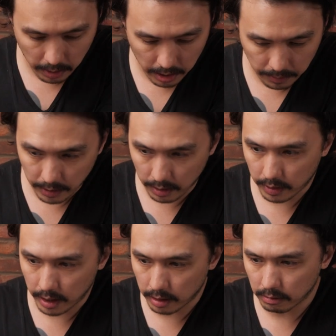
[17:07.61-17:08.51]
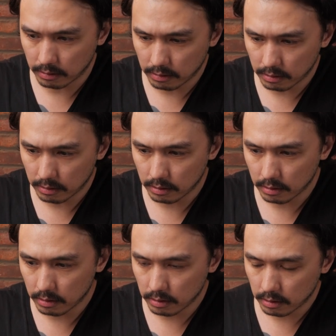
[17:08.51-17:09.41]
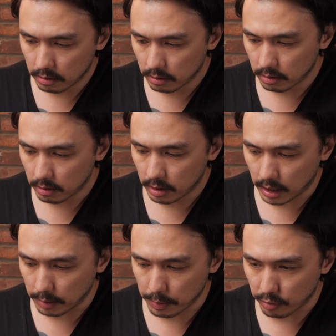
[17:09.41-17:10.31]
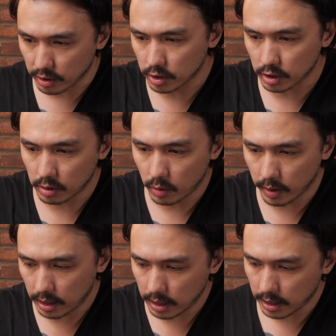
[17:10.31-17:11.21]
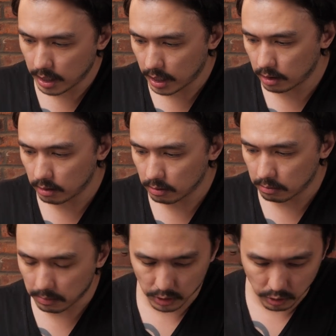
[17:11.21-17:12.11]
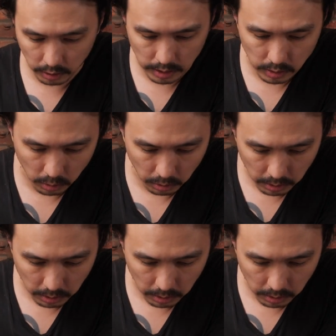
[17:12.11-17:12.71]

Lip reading: way. And then clean my brush just quickly again. Make sure it's all